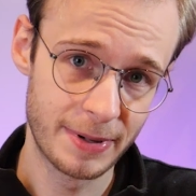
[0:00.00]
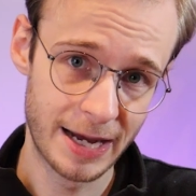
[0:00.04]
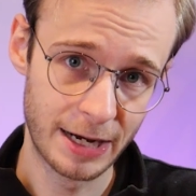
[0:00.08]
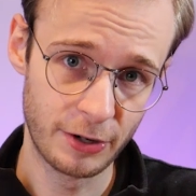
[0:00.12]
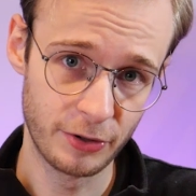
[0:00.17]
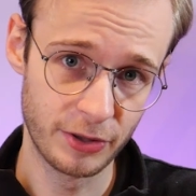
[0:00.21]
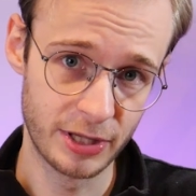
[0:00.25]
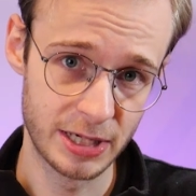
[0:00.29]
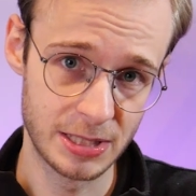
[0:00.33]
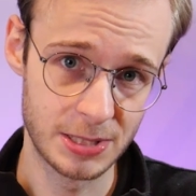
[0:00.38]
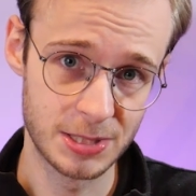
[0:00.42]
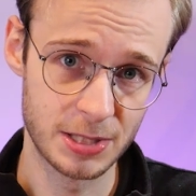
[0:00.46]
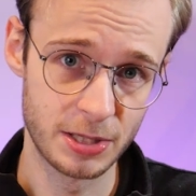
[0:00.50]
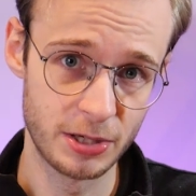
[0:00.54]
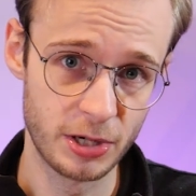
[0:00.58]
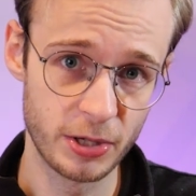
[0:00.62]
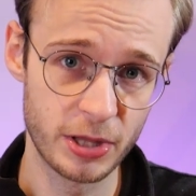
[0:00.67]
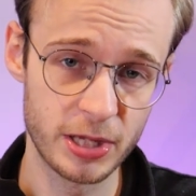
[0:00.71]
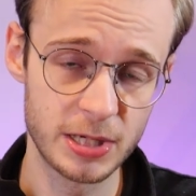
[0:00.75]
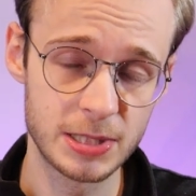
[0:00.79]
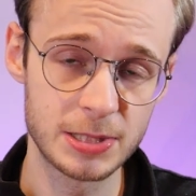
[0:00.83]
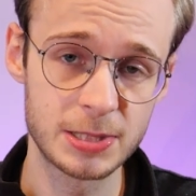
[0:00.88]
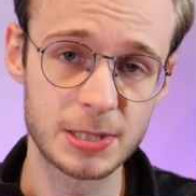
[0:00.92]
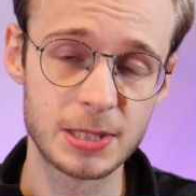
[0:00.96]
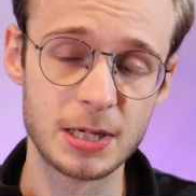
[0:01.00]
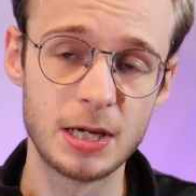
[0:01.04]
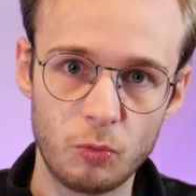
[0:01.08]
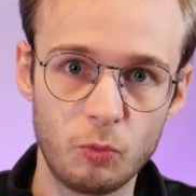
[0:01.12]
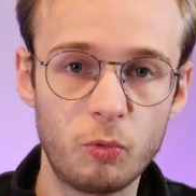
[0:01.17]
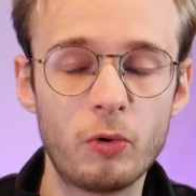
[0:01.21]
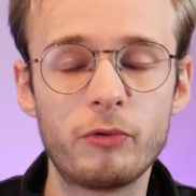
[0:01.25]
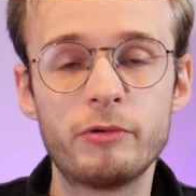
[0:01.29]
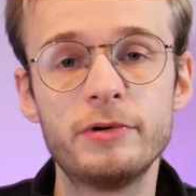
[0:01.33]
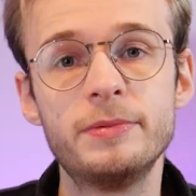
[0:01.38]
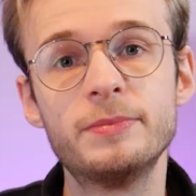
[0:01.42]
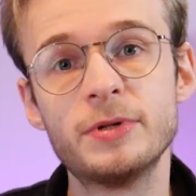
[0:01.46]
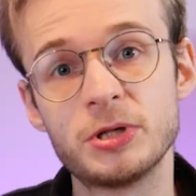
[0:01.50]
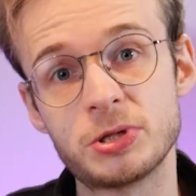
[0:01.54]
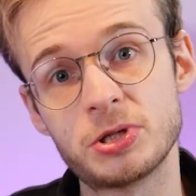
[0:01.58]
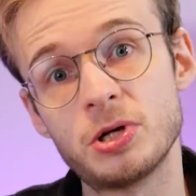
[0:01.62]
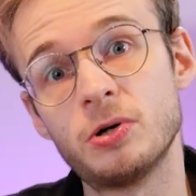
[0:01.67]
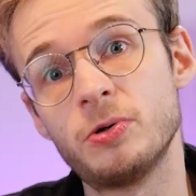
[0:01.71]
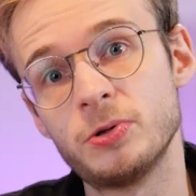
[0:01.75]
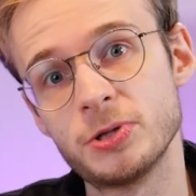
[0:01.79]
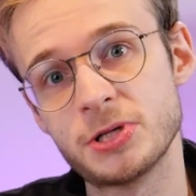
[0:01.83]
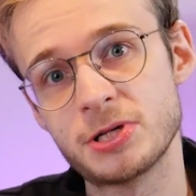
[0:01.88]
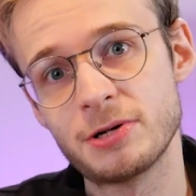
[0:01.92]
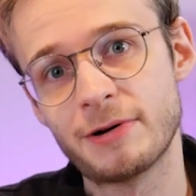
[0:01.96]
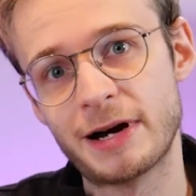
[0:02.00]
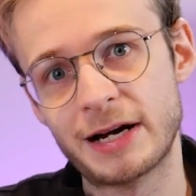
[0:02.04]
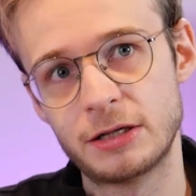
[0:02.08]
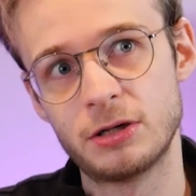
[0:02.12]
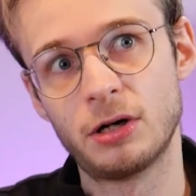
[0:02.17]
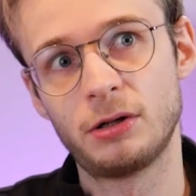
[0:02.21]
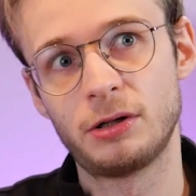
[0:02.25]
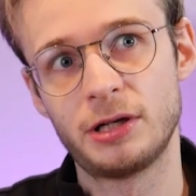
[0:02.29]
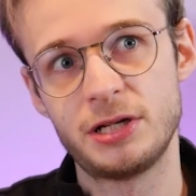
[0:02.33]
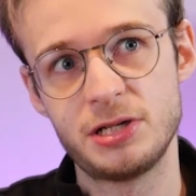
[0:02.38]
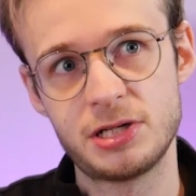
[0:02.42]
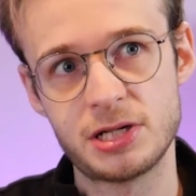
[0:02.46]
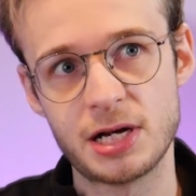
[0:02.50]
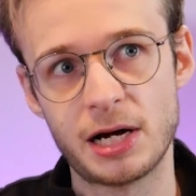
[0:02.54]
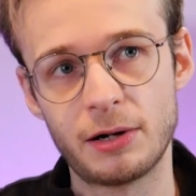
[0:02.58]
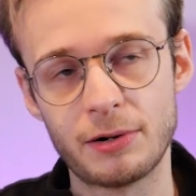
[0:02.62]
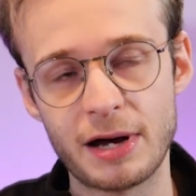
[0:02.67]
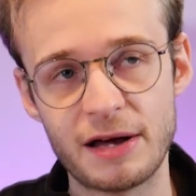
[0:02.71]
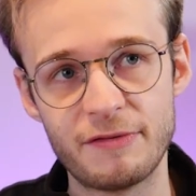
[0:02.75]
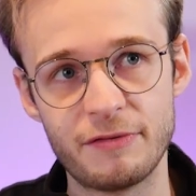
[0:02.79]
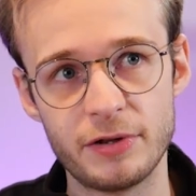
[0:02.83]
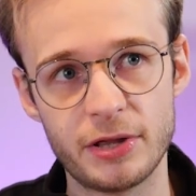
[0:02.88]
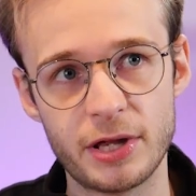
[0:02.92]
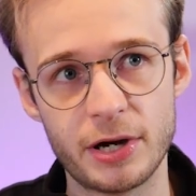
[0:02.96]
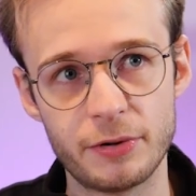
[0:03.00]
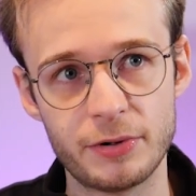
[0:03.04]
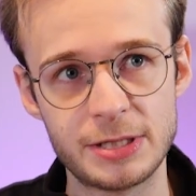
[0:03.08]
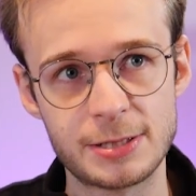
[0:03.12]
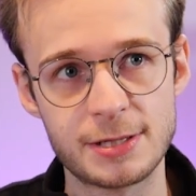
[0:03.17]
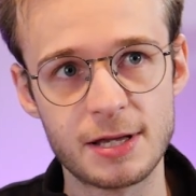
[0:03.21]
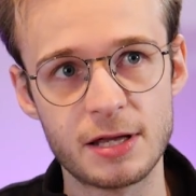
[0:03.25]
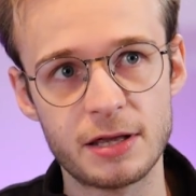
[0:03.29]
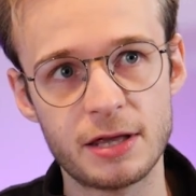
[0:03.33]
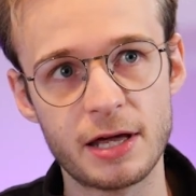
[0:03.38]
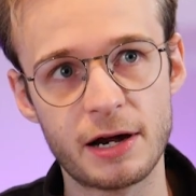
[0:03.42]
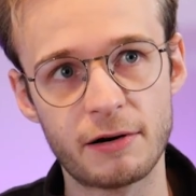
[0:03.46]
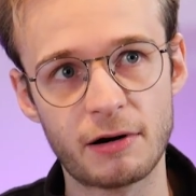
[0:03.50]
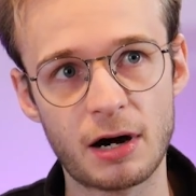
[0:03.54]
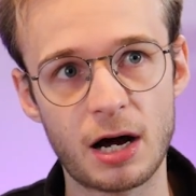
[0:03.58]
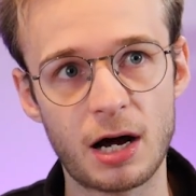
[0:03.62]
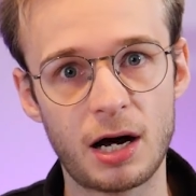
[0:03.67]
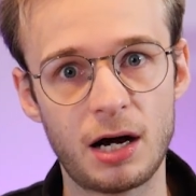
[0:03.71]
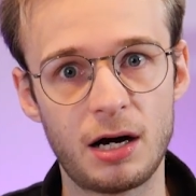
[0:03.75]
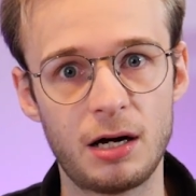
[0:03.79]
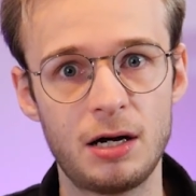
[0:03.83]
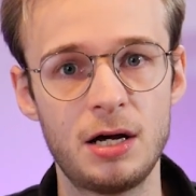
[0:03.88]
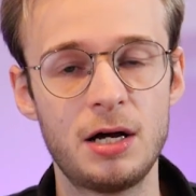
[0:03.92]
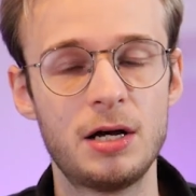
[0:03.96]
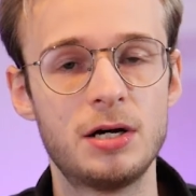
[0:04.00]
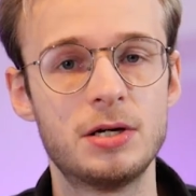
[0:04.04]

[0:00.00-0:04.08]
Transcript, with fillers: about this than others. What we must also acknowledge, however, though, is that there are